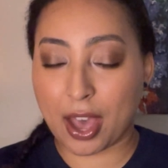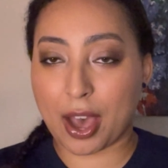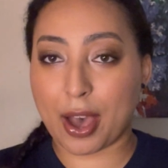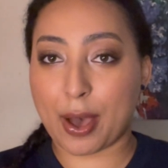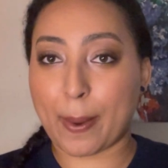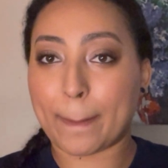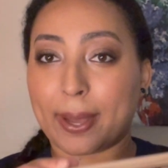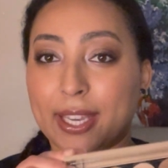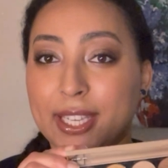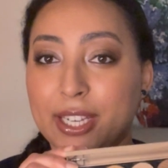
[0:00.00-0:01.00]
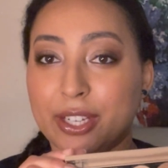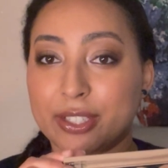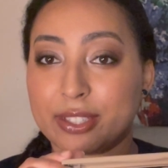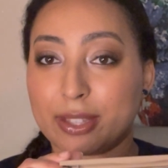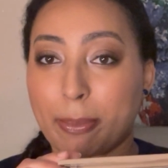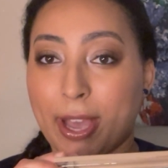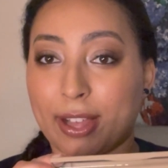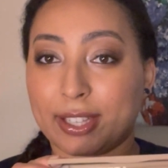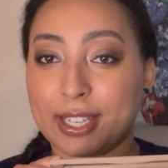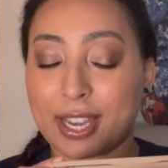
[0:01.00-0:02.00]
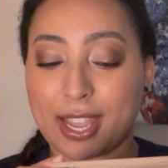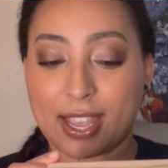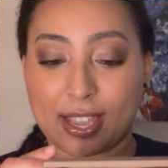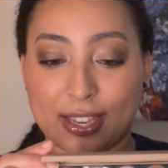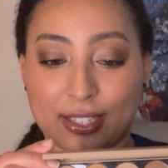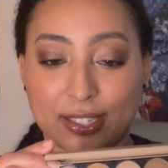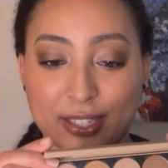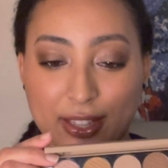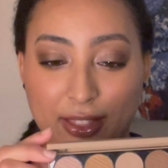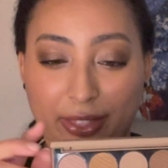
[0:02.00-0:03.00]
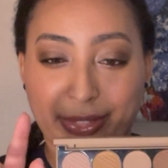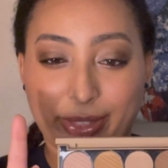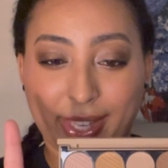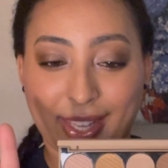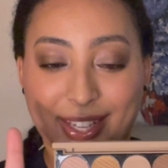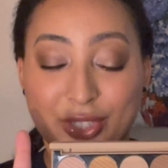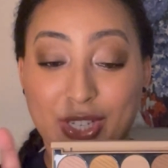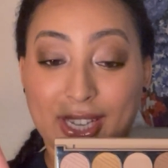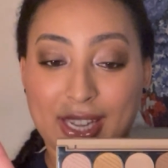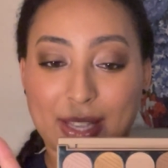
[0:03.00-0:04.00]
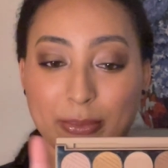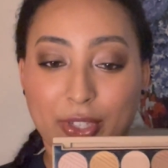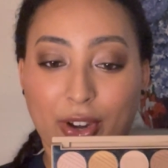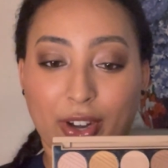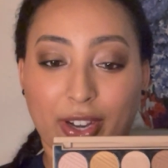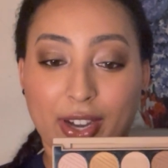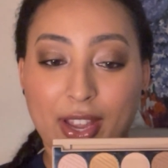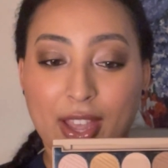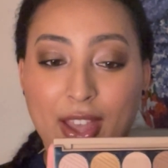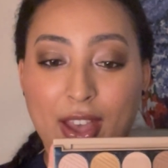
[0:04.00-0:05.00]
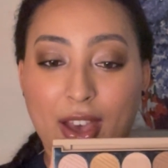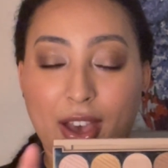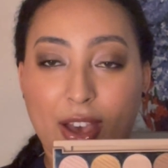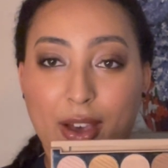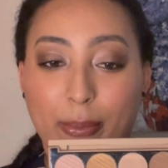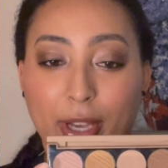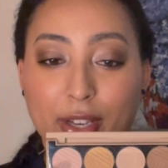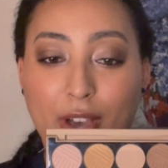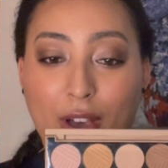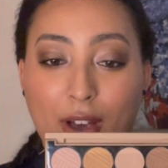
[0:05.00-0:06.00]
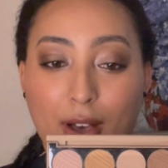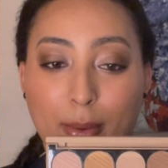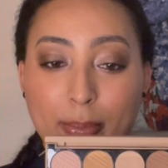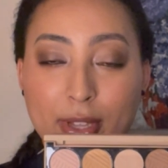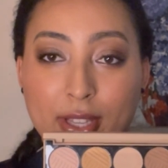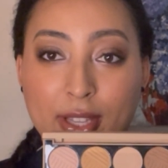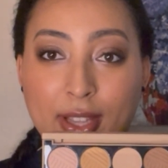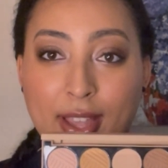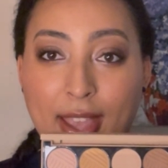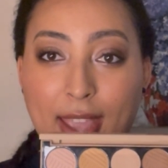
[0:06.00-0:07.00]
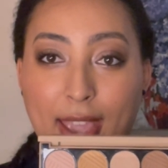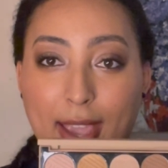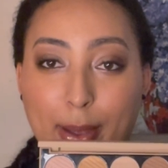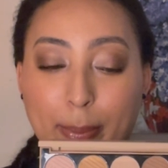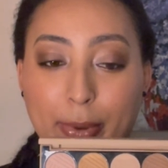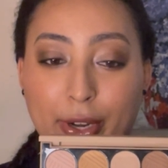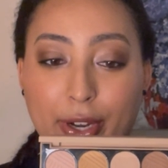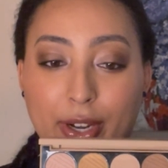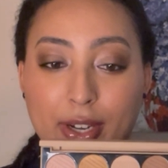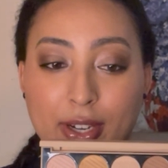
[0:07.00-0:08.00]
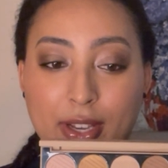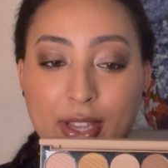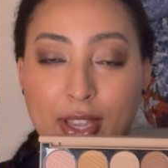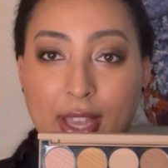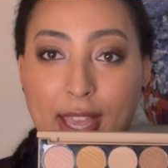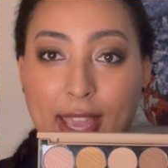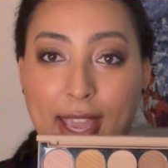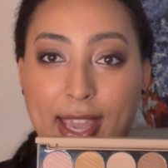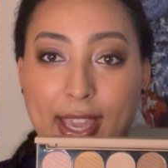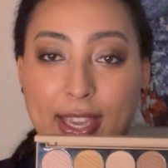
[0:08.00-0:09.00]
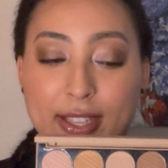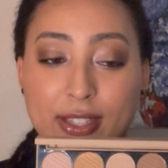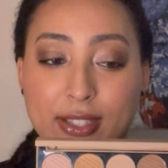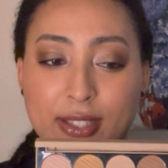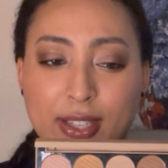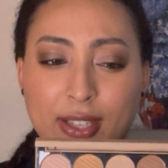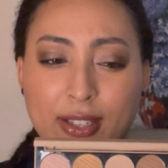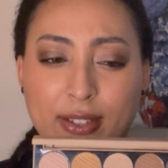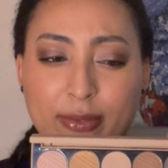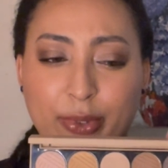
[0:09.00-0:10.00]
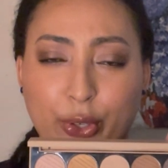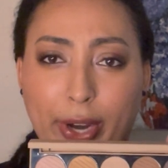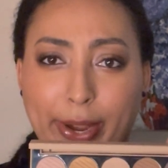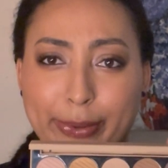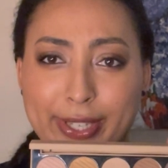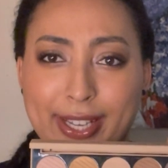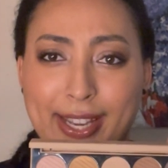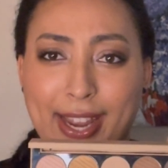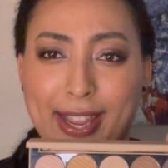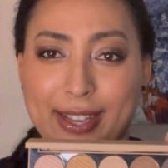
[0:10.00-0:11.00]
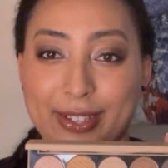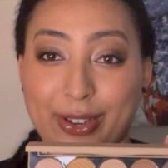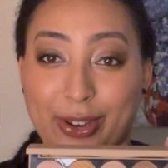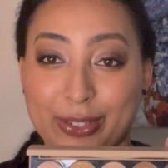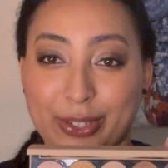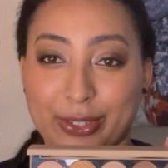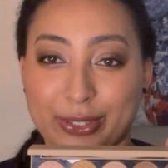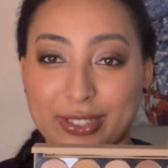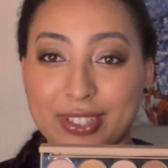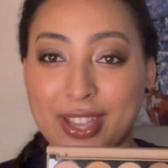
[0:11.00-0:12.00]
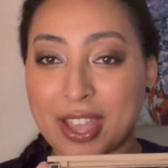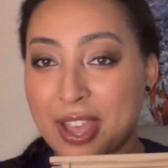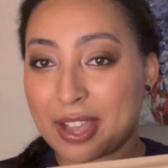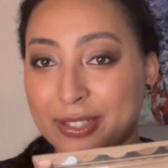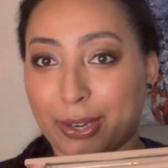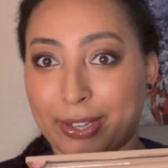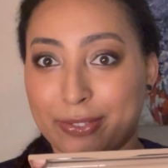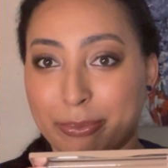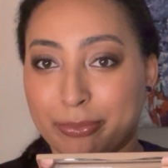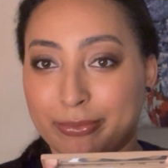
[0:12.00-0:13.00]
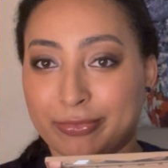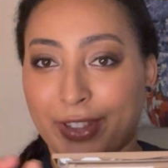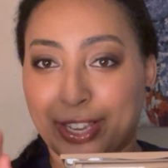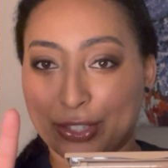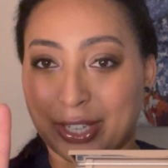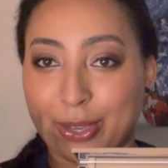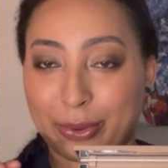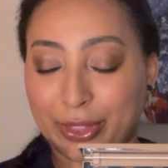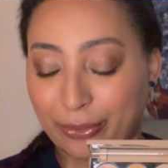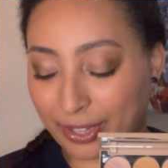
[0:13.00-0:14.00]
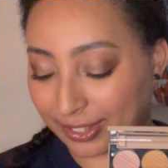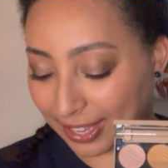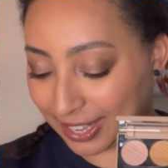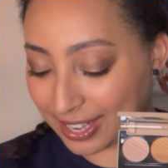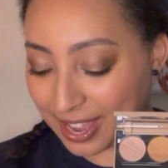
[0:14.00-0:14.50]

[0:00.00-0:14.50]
but here's the palette, and the shade names are Calm, Amber, Haze, Grounded, and Nocturnal. Sorry if I'm flashing you with the ring light.